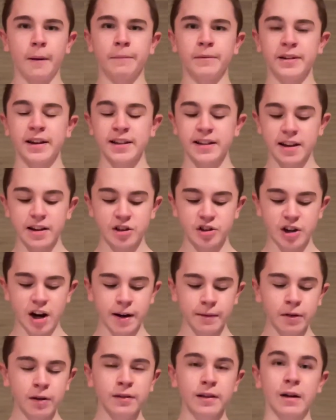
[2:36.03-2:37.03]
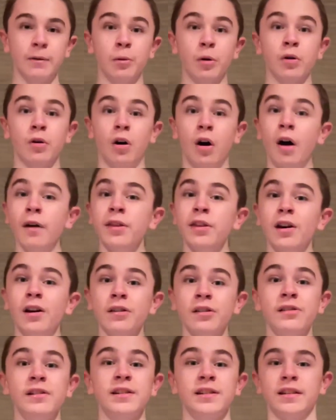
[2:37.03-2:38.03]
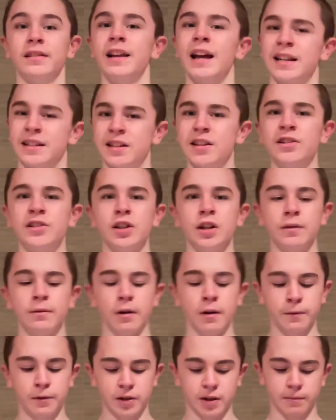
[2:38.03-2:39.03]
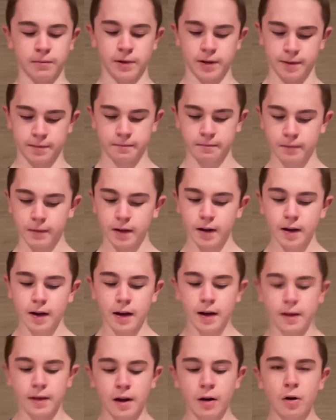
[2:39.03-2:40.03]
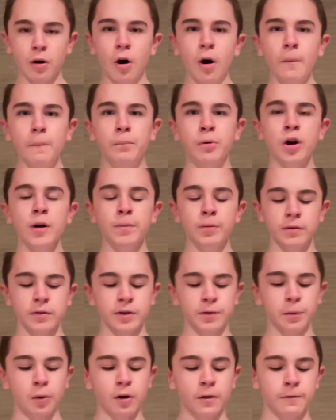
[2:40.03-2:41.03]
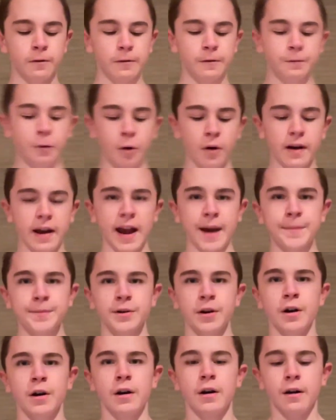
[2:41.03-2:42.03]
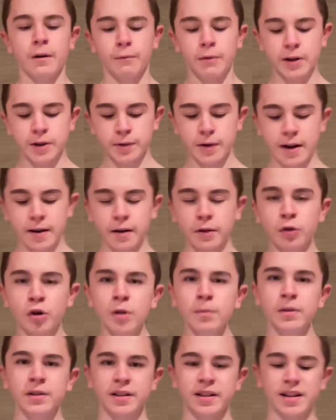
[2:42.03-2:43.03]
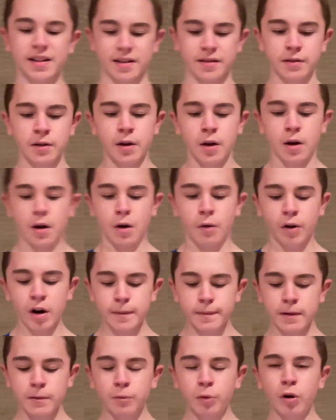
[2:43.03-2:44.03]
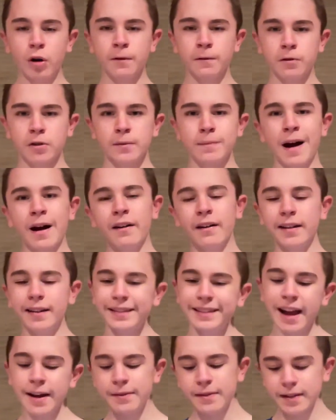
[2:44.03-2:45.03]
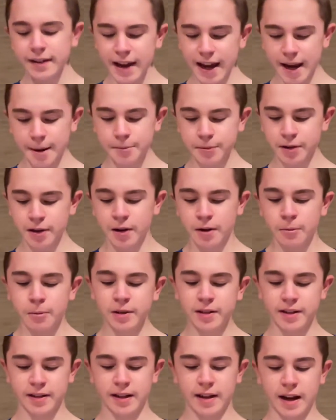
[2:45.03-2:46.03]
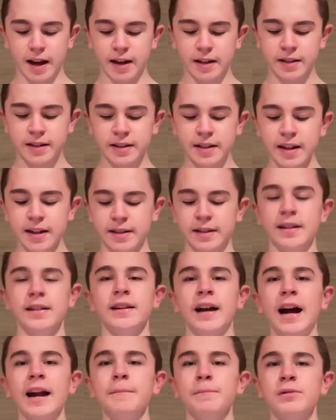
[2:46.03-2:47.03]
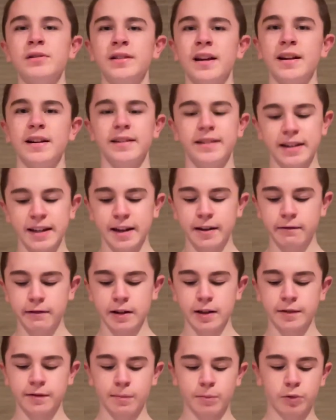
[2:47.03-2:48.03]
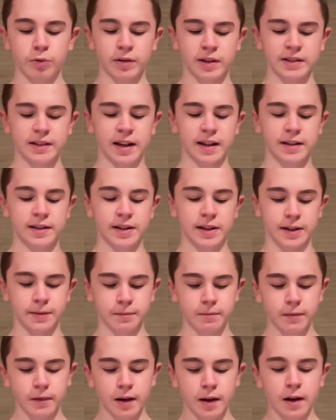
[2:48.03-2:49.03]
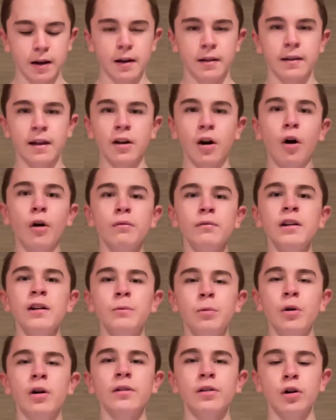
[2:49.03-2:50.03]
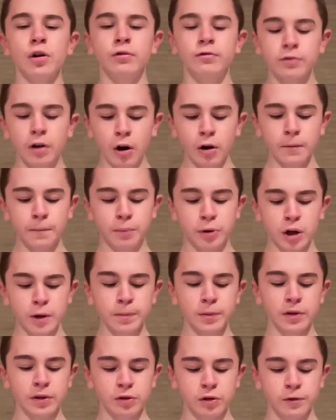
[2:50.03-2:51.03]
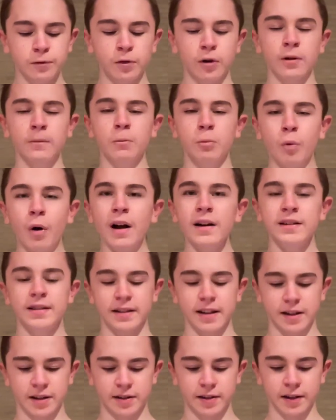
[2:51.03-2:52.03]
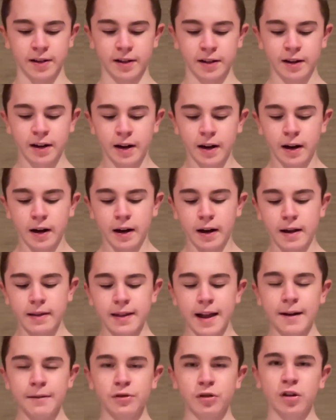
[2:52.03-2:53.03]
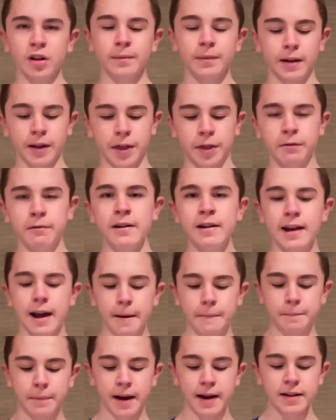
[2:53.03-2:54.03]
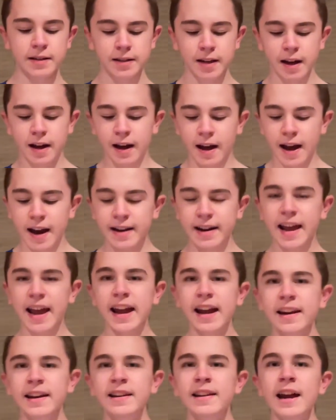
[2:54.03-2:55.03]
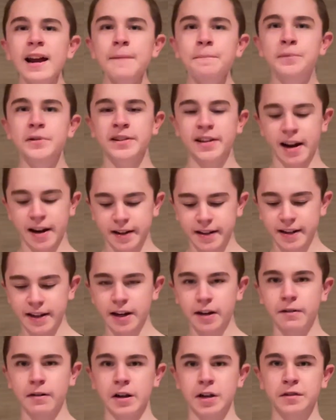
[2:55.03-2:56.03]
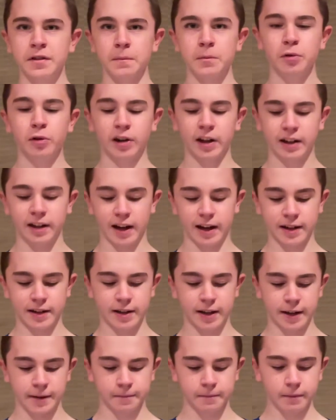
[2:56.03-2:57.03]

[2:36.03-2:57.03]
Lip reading: Just in general, they wore all the alternates less this year for some reason. Their home purple was worn for 4 games, which in a normal season would have been worn for about 11 games, which is a 69% decrease from 2019. They only wore their road purple uniform once this year, and that would only be a 3-game pace, an 88% decrease from 2019.